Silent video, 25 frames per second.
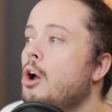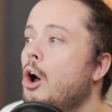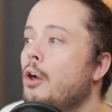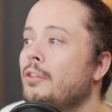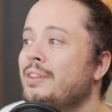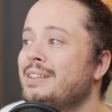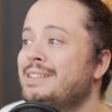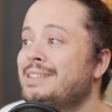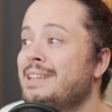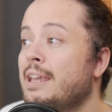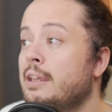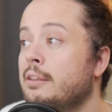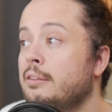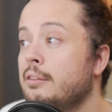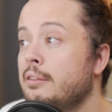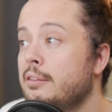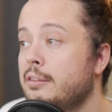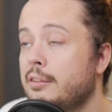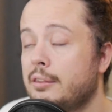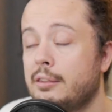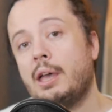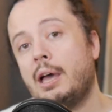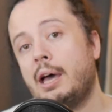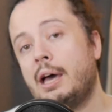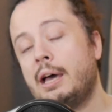On the
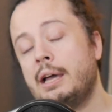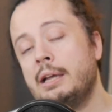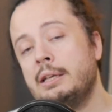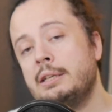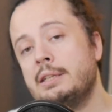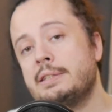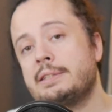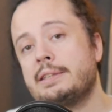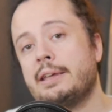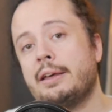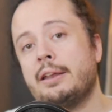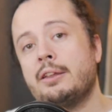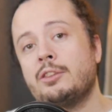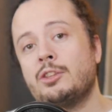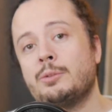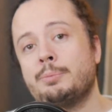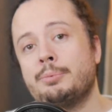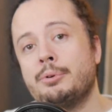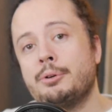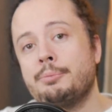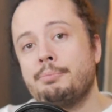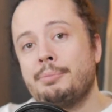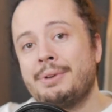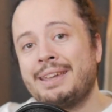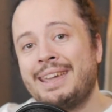10th, I decided to
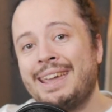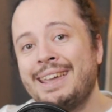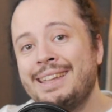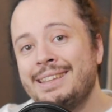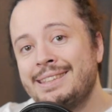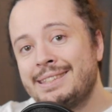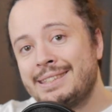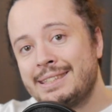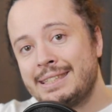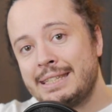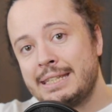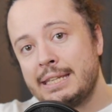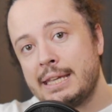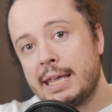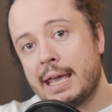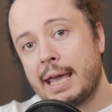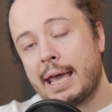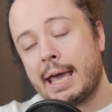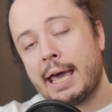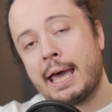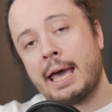put my Etsy